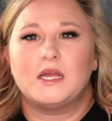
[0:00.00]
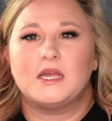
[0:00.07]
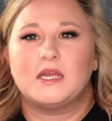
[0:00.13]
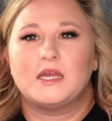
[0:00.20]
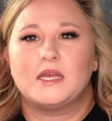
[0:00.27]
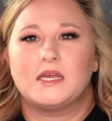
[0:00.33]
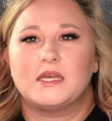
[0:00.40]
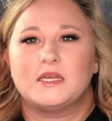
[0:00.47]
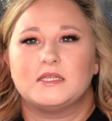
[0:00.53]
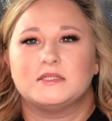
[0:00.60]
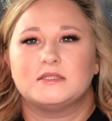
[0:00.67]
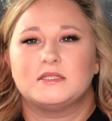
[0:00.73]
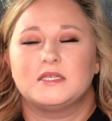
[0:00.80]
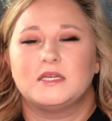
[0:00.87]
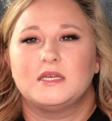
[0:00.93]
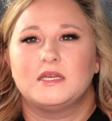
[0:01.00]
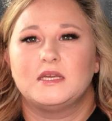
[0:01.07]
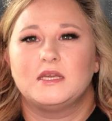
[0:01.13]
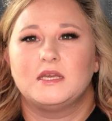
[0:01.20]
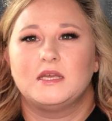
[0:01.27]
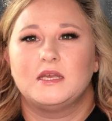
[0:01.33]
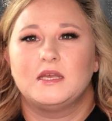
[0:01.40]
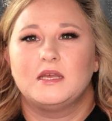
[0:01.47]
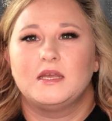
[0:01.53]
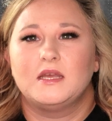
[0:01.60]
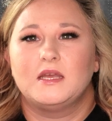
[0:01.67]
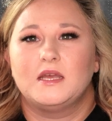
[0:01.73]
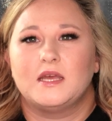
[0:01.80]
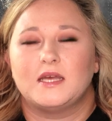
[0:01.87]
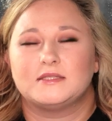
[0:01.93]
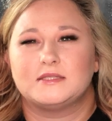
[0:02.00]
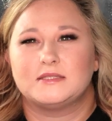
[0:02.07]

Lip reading: And at